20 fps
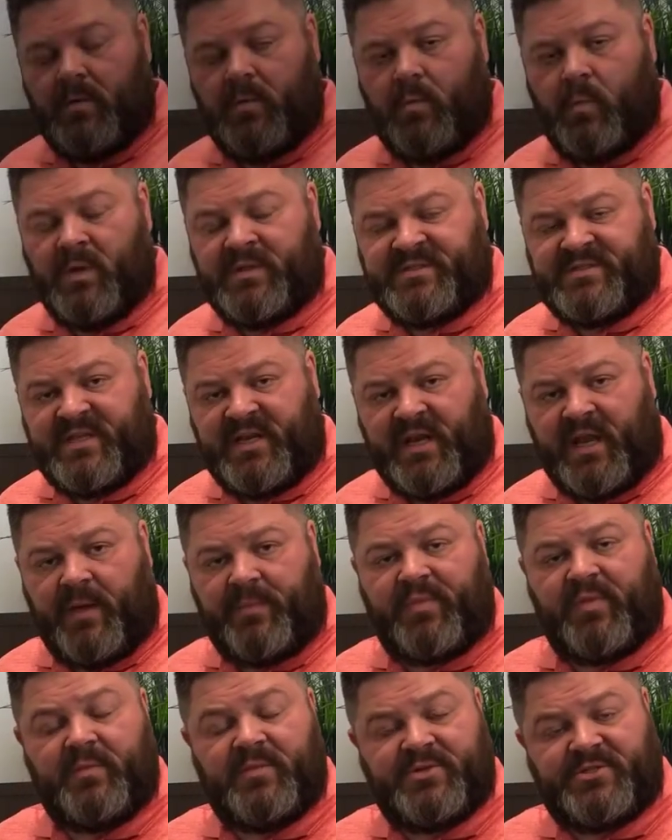When setting
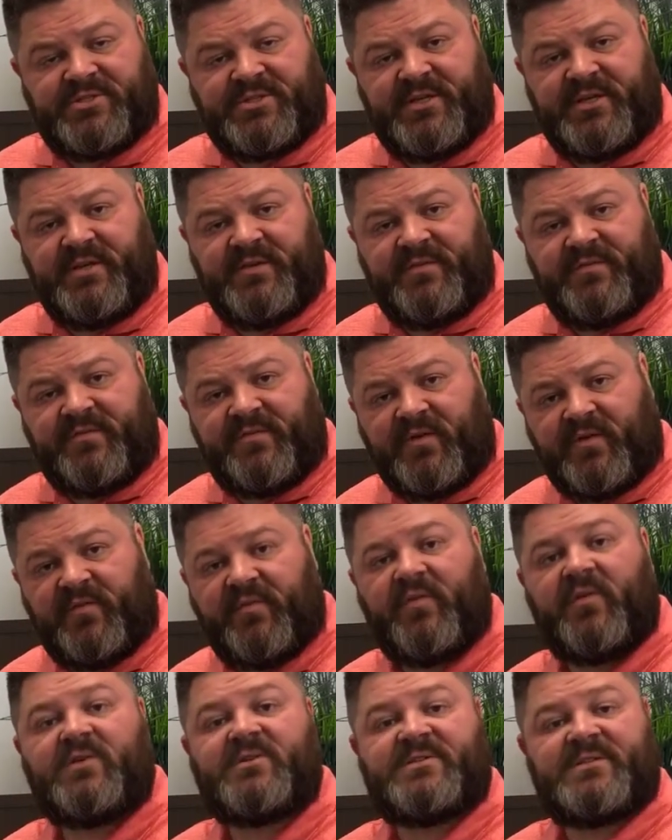up the machine for
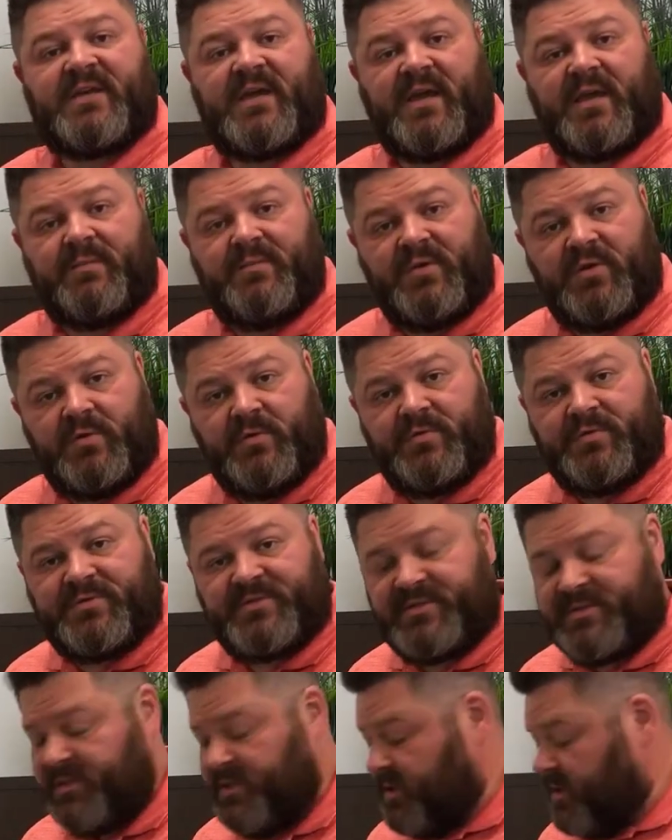first time
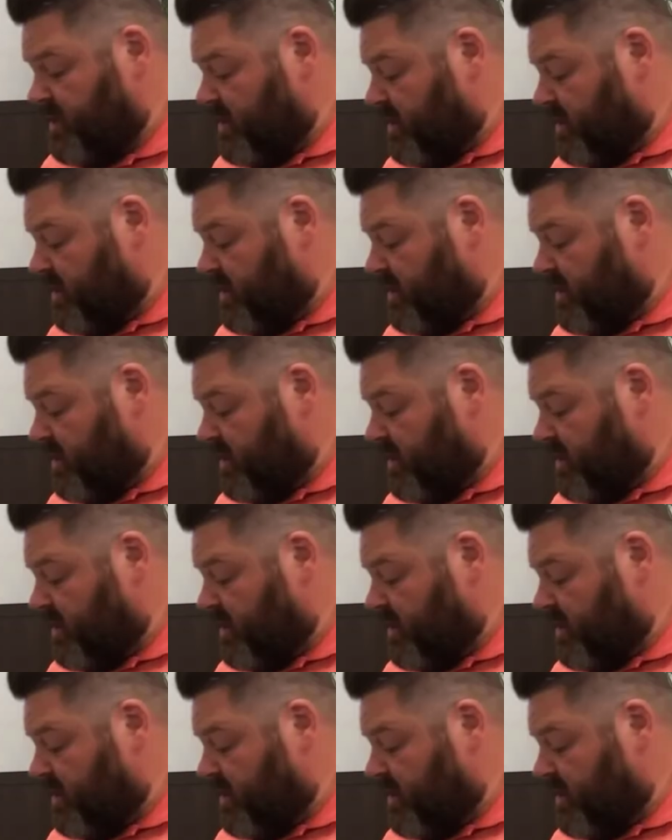use,